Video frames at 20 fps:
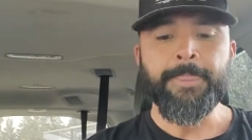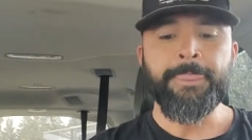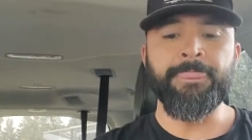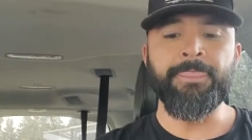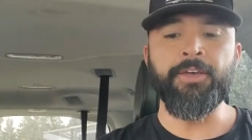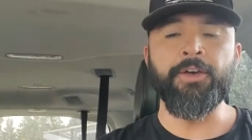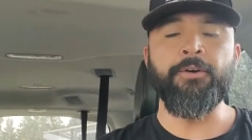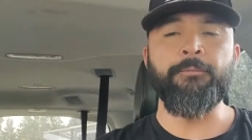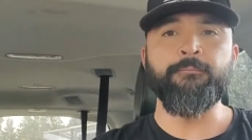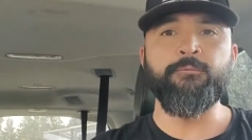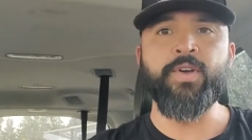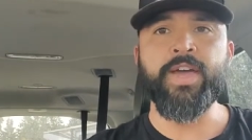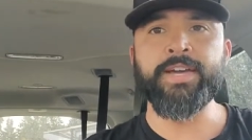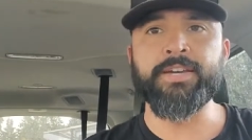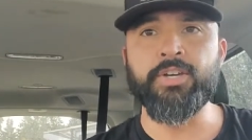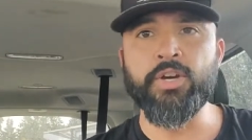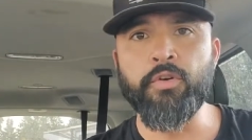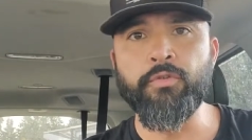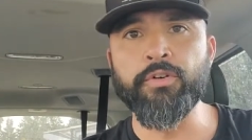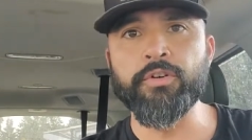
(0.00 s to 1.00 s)
The
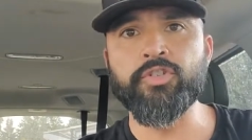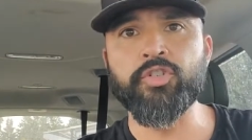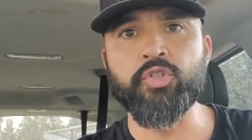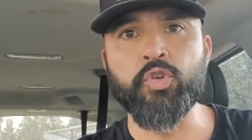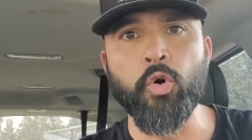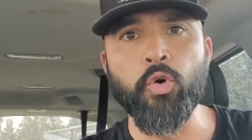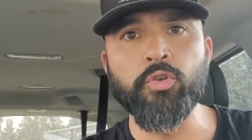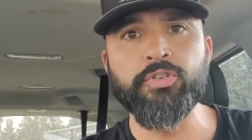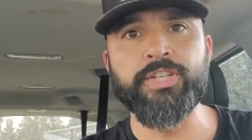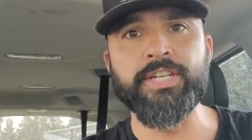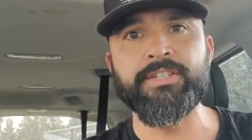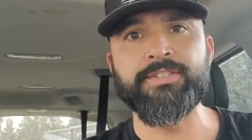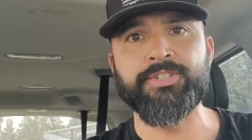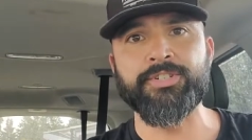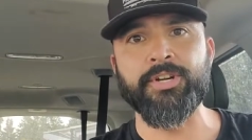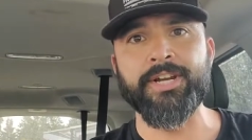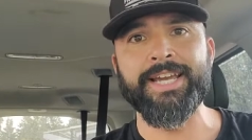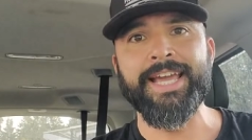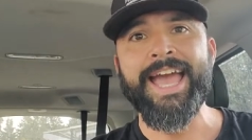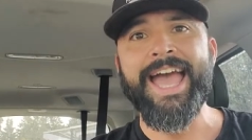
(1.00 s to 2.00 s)
Vancouver School
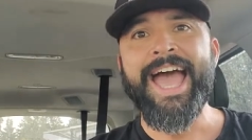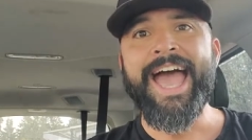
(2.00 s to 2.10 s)
District,